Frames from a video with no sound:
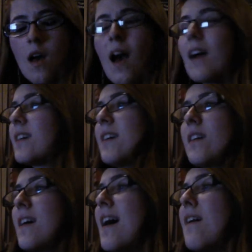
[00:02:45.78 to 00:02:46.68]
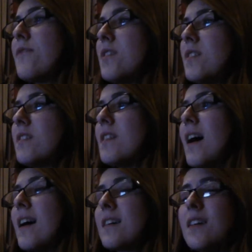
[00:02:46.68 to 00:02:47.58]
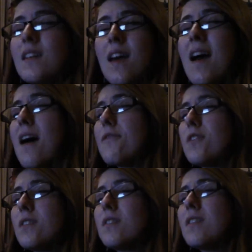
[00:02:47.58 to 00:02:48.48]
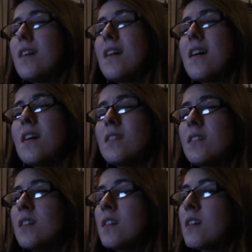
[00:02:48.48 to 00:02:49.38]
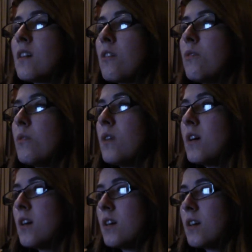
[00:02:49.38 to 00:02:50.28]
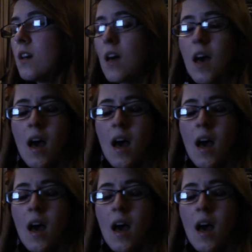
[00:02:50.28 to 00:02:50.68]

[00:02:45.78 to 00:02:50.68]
I can't have it, I can't have it any other way